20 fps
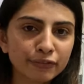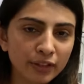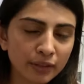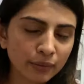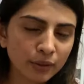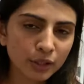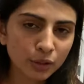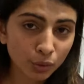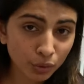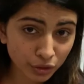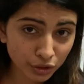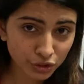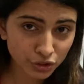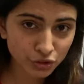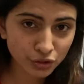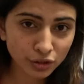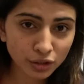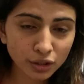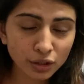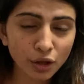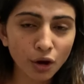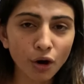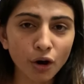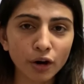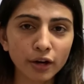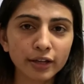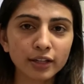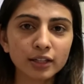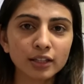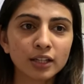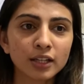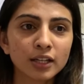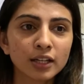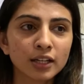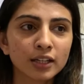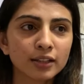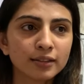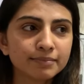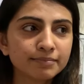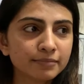if they were original or
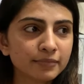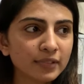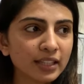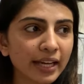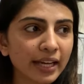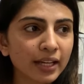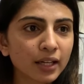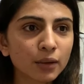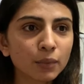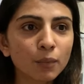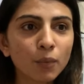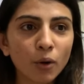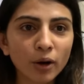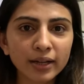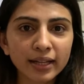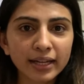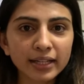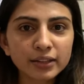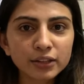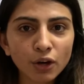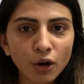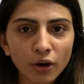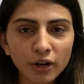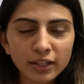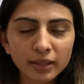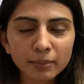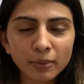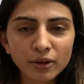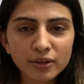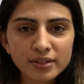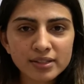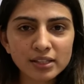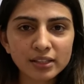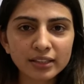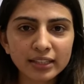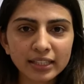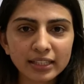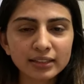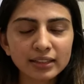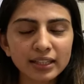like what I thought about
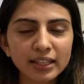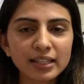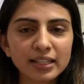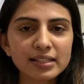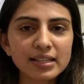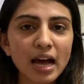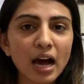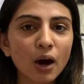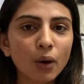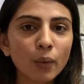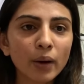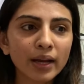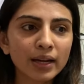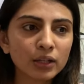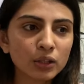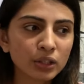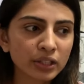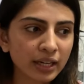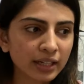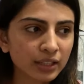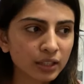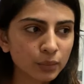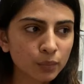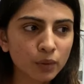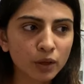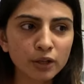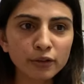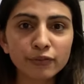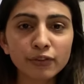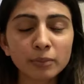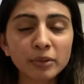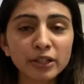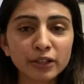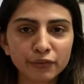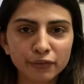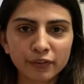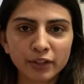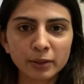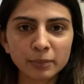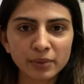certain things, how I looked at the world from a
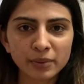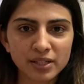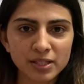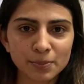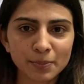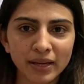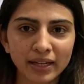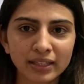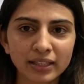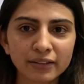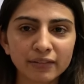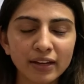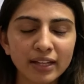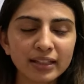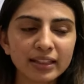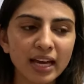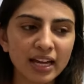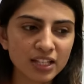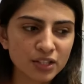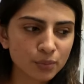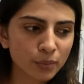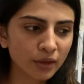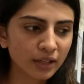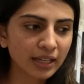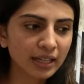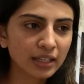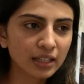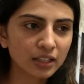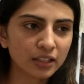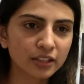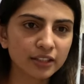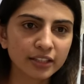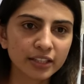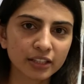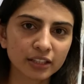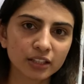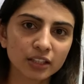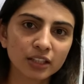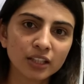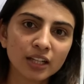different perspective. And that's what I
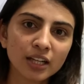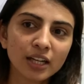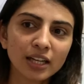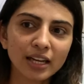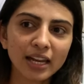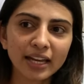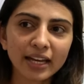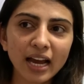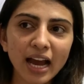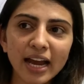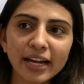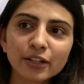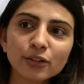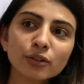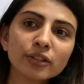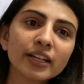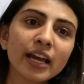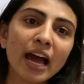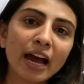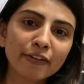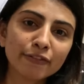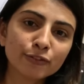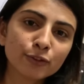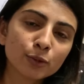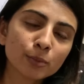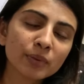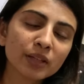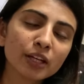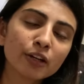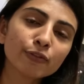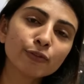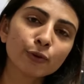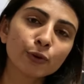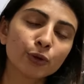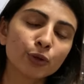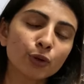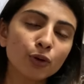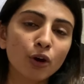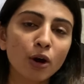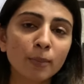learned here. Like, I don't have to be a
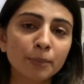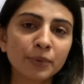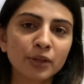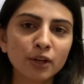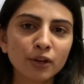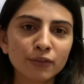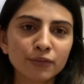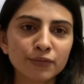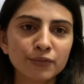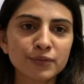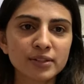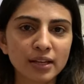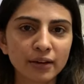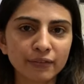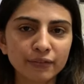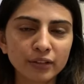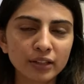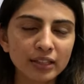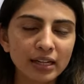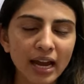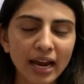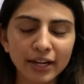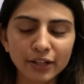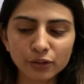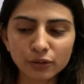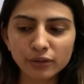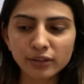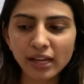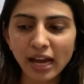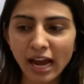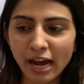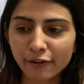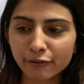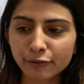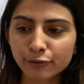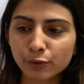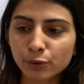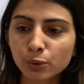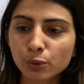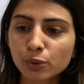photocopy of someone. I don't
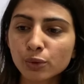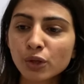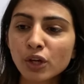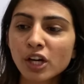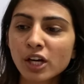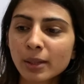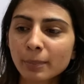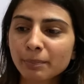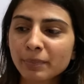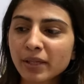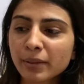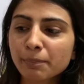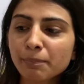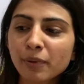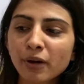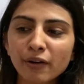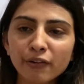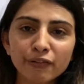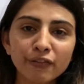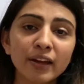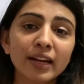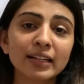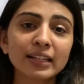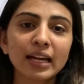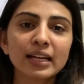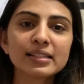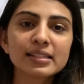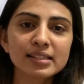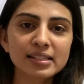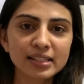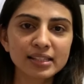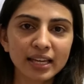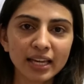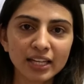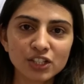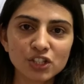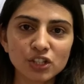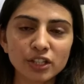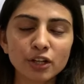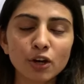have to be perfect at
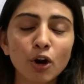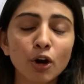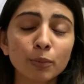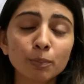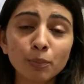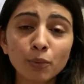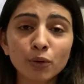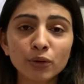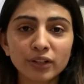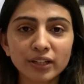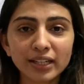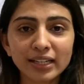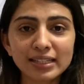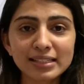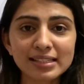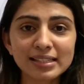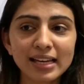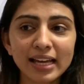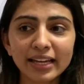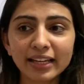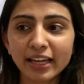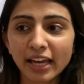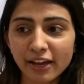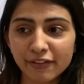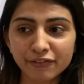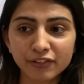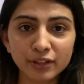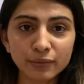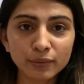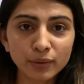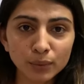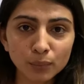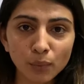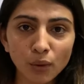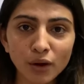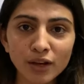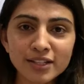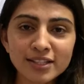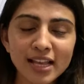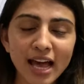sketching or portraits like everyone
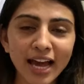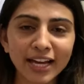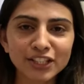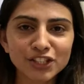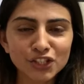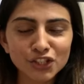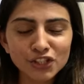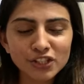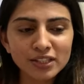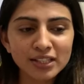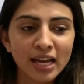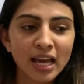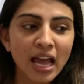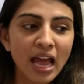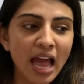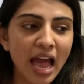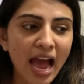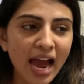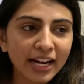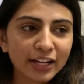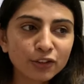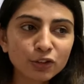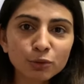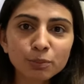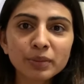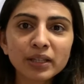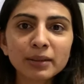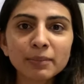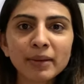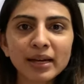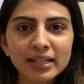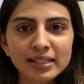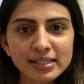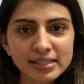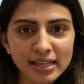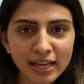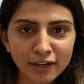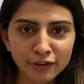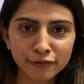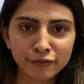was. I just had to be
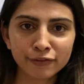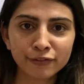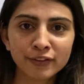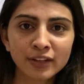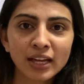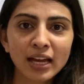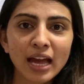myself.